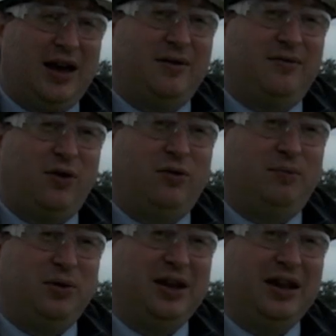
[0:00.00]
and
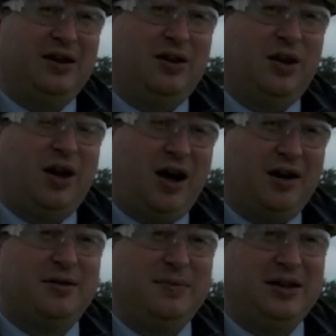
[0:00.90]
involve putting in
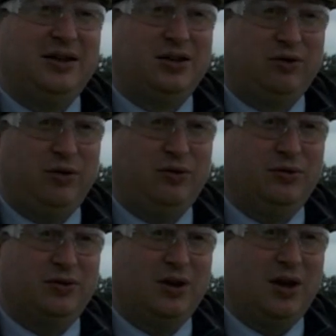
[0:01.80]
Archimedes
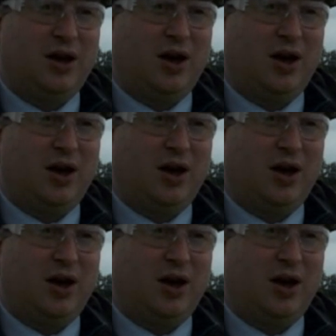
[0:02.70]
screws,